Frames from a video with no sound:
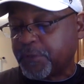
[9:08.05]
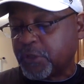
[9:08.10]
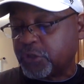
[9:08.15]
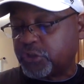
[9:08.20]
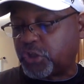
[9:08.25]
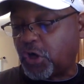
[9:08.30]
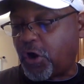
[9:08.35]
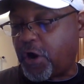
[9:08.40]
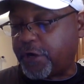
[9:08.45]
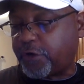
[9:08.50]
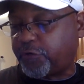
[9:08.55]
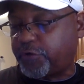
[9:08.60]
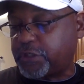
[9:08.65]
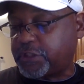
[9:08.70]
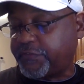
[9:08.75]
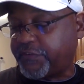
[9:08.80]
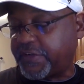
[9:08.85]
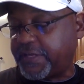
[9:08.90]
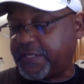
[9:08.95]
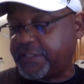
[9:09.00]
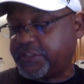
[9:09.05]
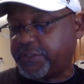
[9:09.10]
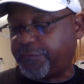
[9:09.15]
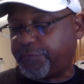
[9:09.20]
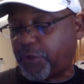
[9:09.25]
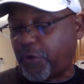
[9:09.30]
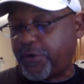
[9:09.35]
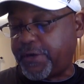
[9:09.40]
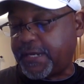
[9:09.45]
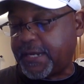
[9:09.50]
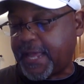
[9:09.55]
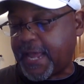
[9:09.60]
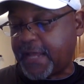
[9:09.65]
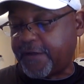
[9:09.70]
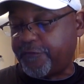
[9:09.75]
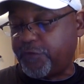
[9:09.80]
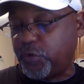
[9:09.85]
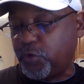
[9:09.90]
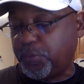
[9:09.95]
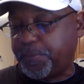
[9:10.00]
Sean Christopher Henson, 39
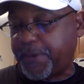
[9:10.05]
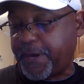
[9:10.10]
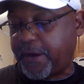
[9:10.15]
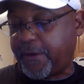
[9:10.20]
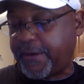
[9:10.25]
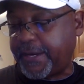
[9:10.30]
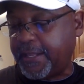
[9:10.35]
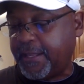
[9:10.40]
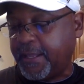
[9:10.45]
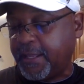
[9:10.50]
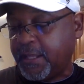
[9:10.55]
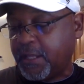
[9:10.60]
of Newberry,